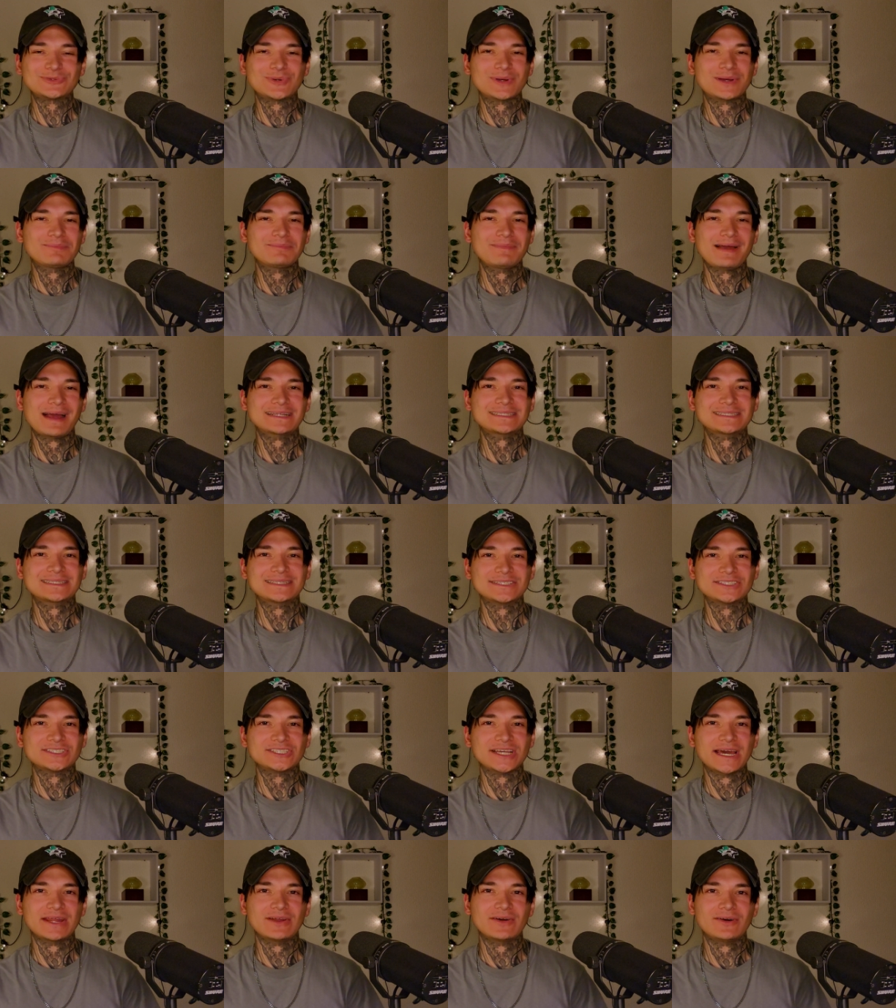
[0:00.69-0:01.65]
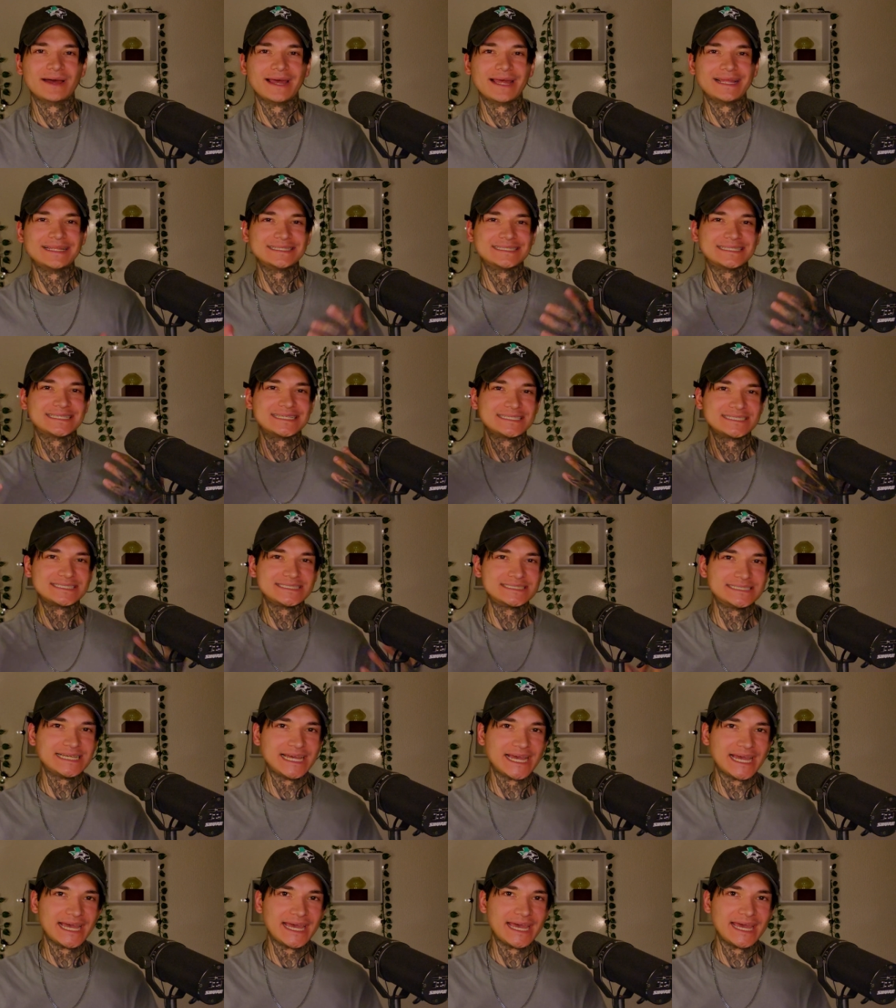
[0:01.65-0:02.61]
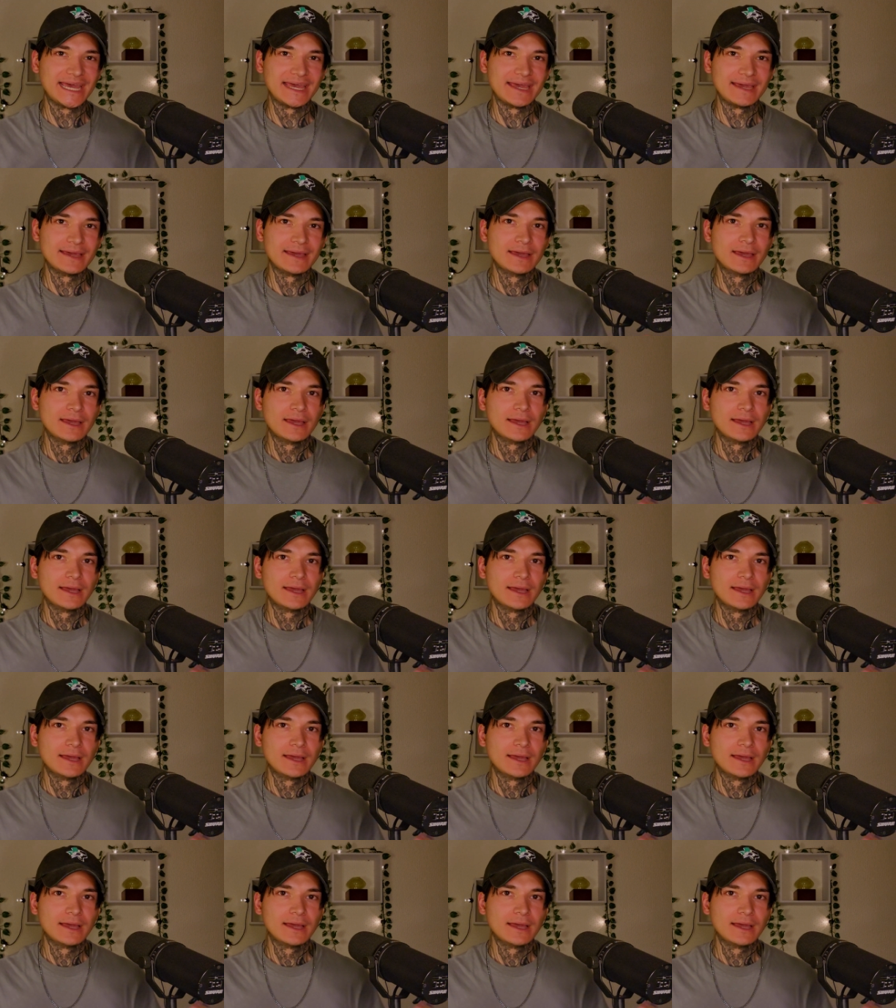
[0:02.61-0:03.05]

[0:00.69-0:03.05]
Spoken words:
Welcome back to the channel. And today